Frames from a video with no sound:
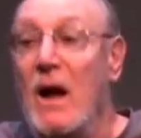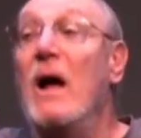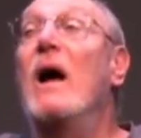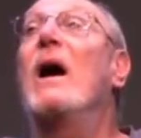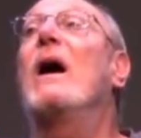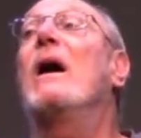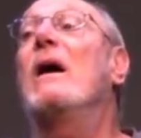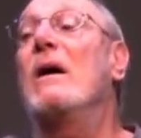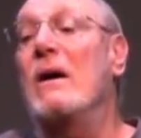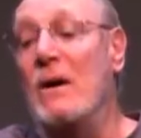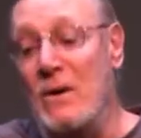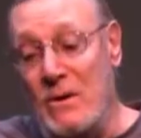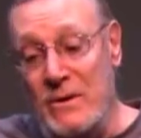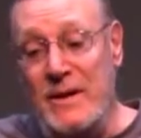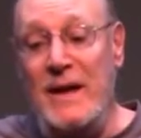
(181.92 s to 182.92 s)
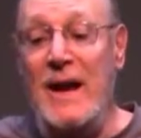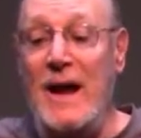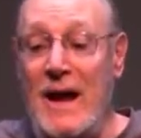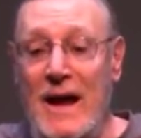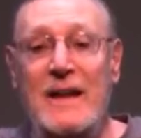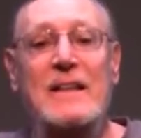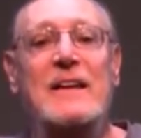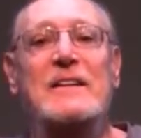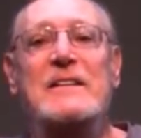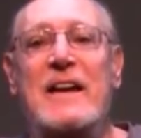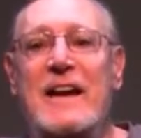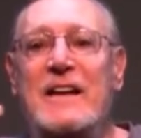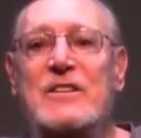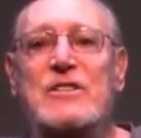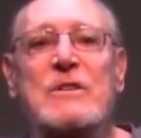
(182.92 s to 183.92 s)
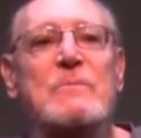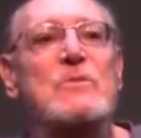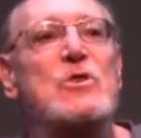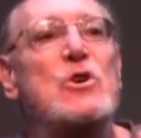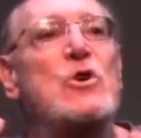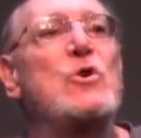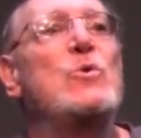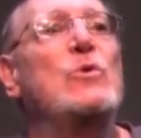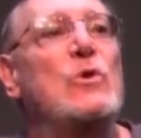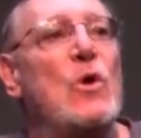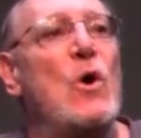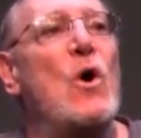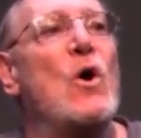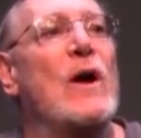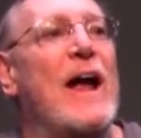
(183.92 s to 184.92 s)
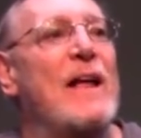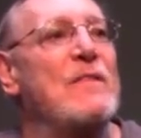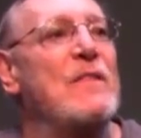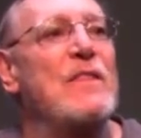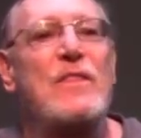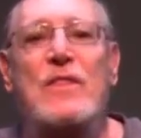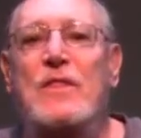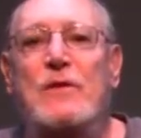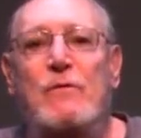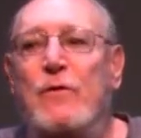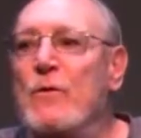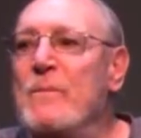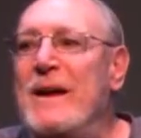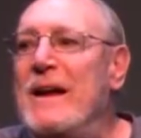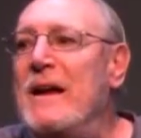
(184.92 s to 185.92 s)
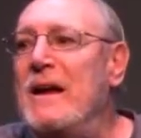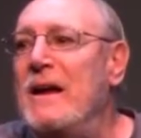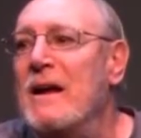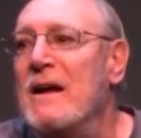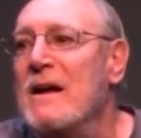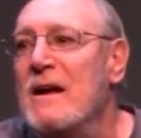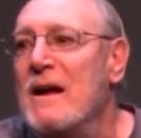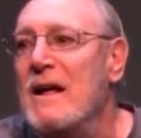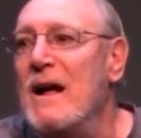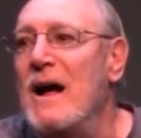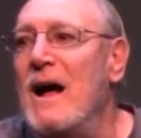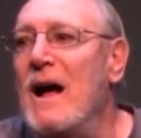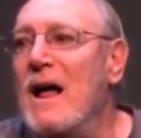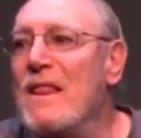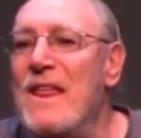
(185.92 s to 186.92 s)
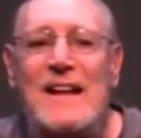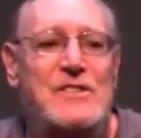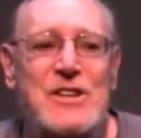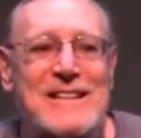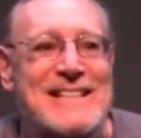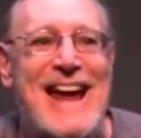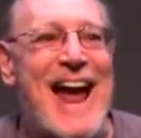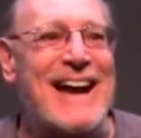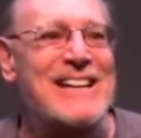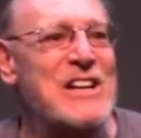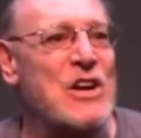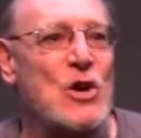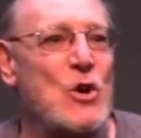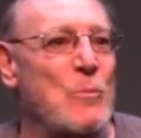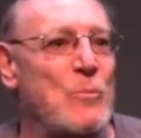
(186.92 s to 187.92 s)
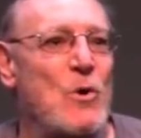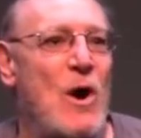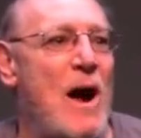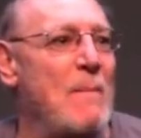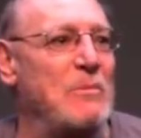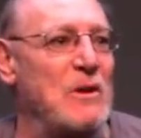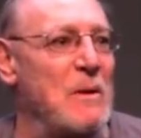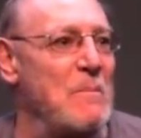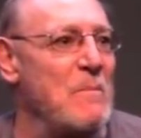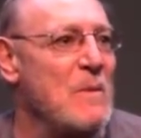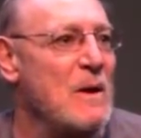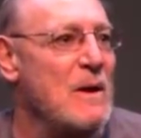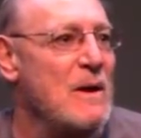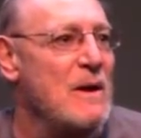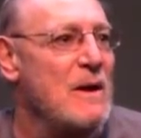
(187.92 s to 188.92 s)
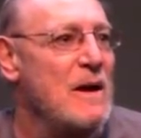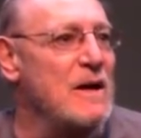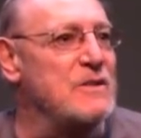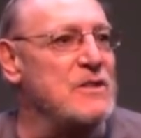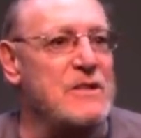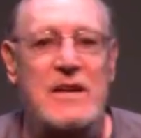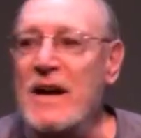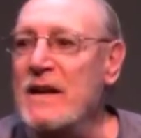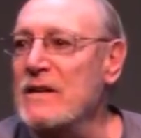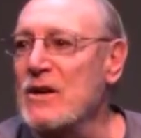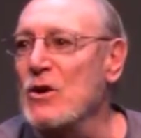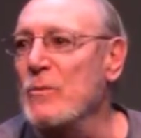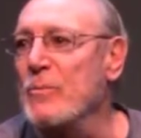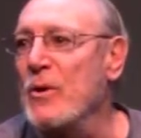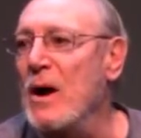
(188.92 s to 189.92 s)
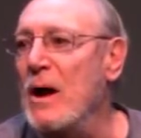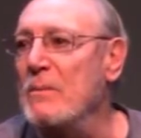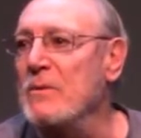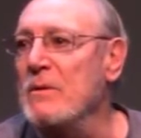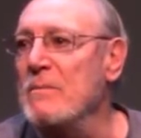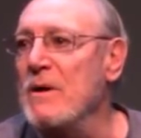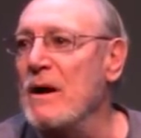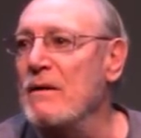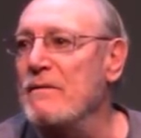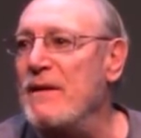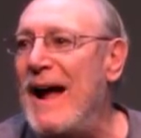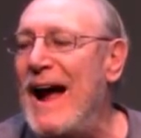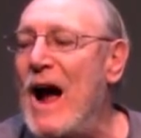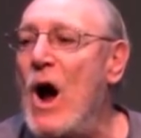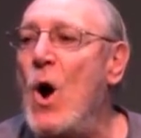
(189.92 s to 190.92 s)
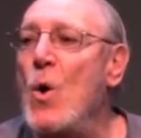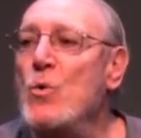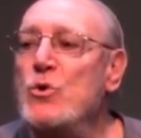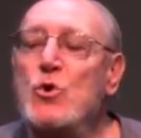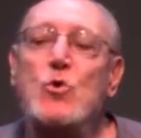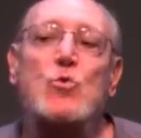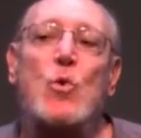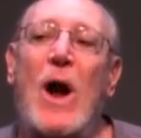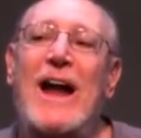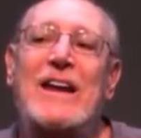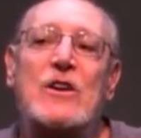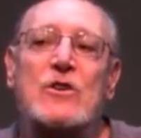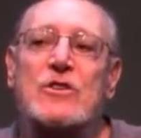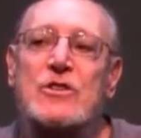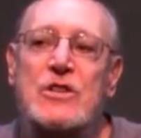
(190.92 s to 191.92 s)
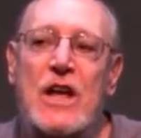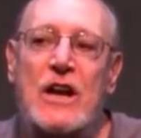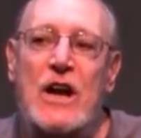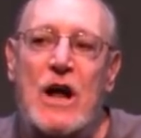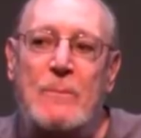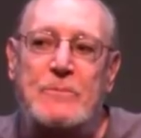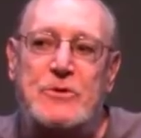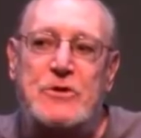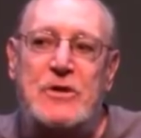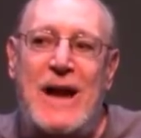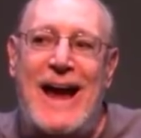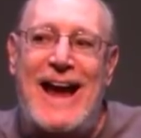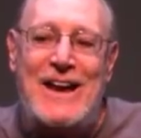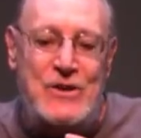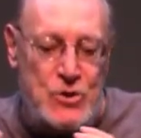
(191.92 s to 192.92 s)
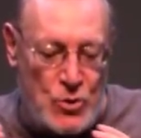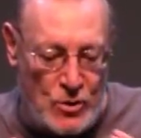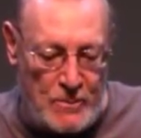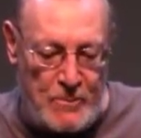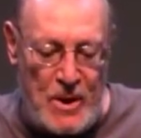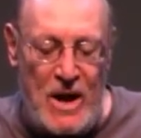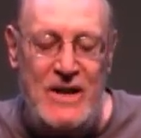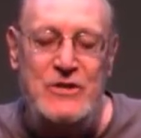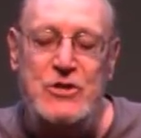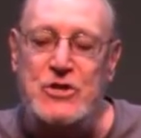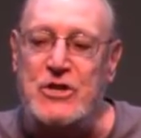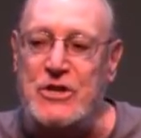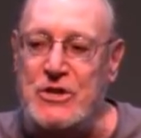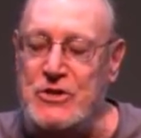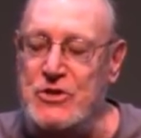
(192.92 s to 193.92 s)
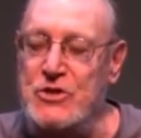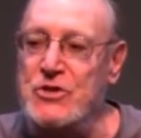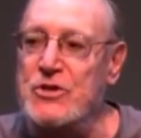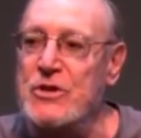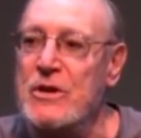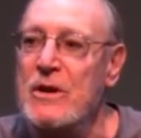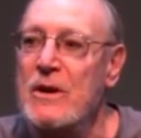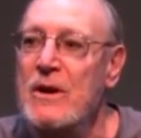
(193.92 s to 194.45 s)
Oh, yeah, and it takes them too long. And for me, that's a technical problem. It's a technical problem of how you write your setups and your punches